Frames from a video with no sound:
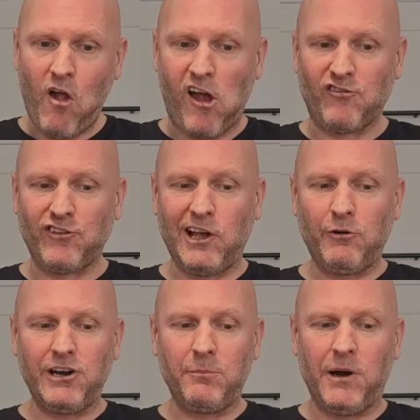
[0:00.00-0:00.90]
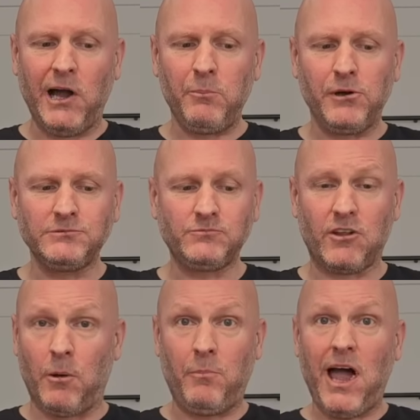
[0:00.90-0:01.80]
A floury bap.
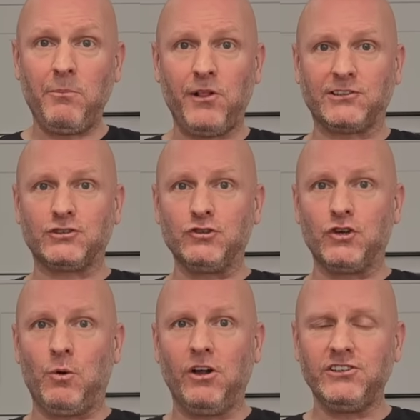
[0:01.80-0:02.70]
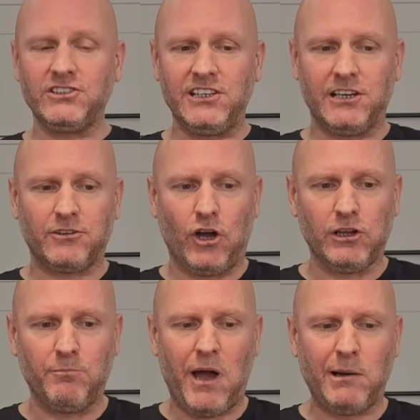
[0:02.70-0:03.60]
A bap, that's another one, isn't it? Call
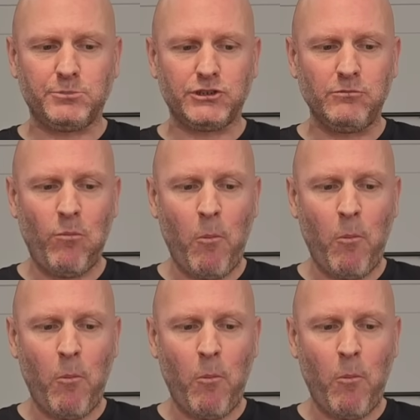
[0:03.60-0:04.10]
them baps.